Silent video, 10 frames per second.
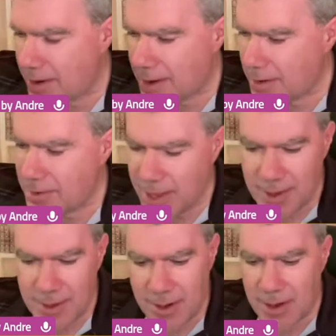I don't think
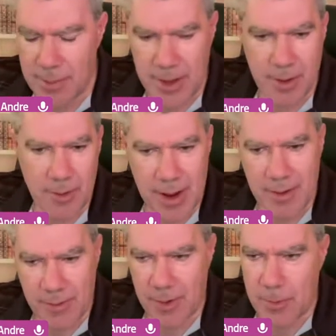they're going to be
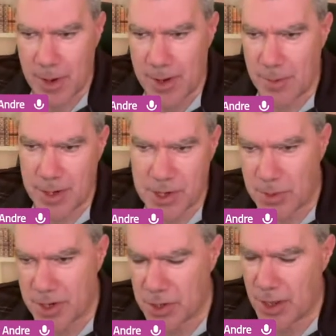around for much,
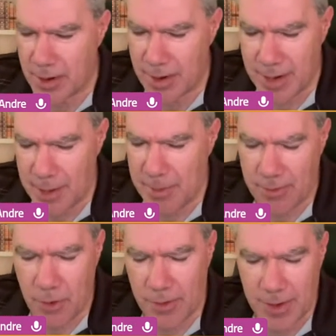much longer, maybe
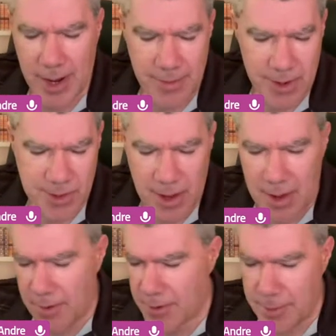4 or 5 years
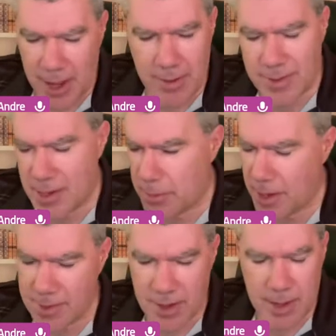from now, and something
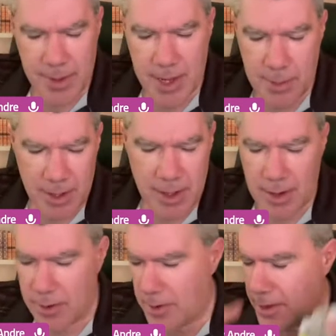else could be coming
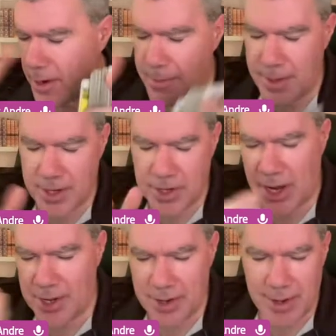along, or they're going to be
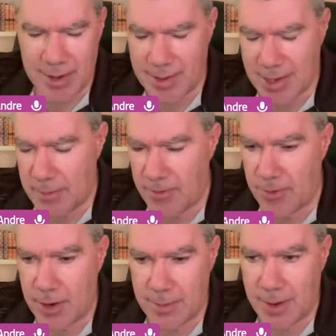changing in some
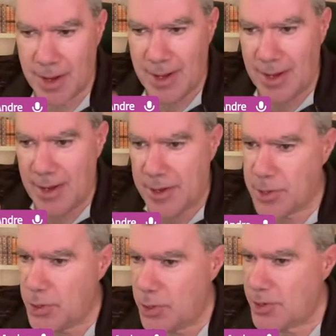form
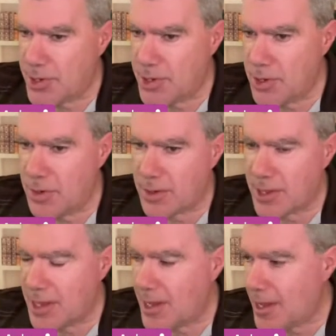to suit
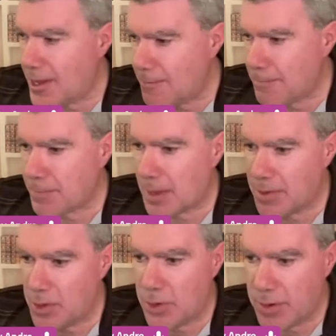the new